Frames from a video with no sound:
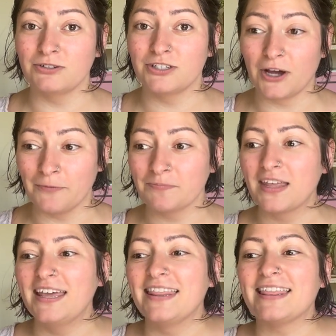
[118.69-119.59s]
So
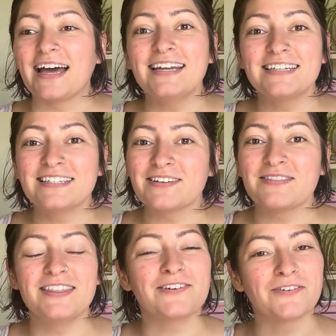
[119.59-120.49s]
that is
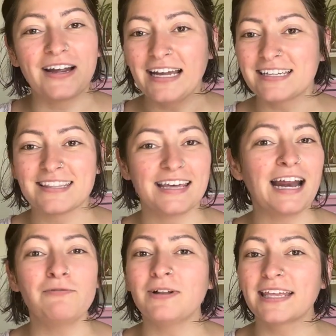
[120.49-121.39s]
the rant that
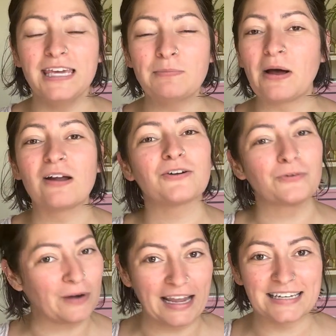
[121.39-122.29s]
I will keep on
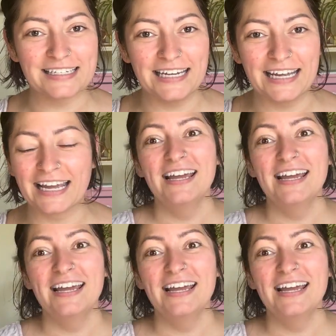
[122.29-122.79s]
ranting.